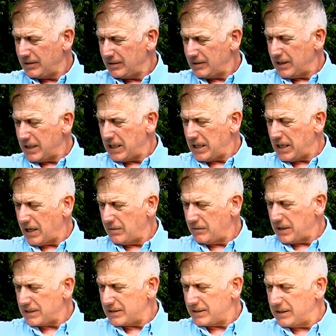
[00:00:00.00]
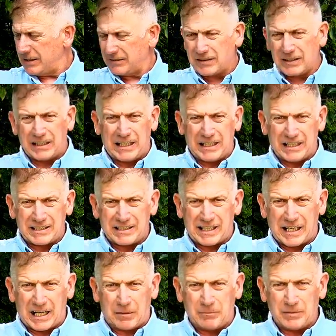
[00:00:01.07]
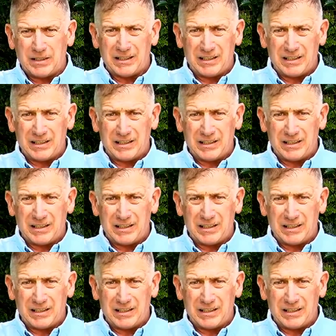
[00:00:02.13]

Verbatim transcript: So there you go, that's the, the leader setup.